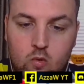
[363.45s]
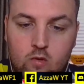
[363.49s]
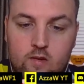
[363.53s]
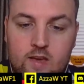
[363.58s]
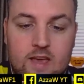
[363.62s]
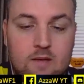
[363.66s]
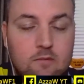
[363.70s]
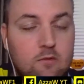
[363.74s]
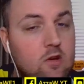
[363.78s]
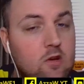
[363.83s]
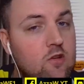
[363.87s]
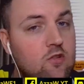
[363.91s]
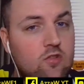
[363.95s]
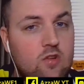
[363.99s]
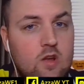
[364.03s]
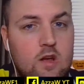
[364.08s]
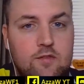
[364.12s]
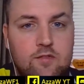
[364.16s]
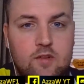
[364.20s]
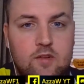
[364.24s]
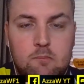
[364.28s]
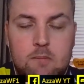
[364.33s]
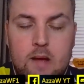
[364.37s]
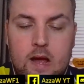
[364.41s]
keep
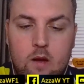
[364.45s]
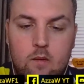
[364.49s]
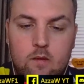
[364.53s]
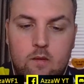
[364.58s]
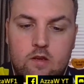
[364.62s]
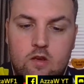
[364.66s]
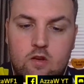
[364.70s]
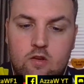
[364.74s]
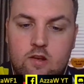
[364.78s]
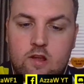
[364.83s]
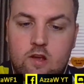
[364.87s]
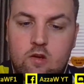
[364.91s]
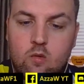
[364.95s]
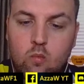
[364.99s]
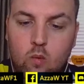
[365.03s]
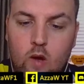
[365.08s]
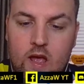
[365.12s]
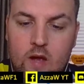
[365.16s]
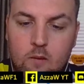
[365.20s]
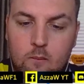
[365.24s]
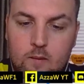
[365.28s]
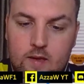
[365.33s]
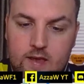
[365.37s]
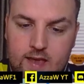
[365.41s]
conserving power unit
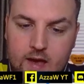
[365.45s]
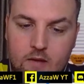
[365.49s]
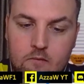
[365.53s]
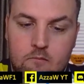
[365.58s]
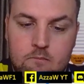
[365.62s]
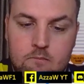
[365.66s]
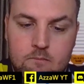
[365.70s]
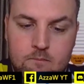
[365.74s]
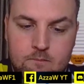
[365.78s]
where we can.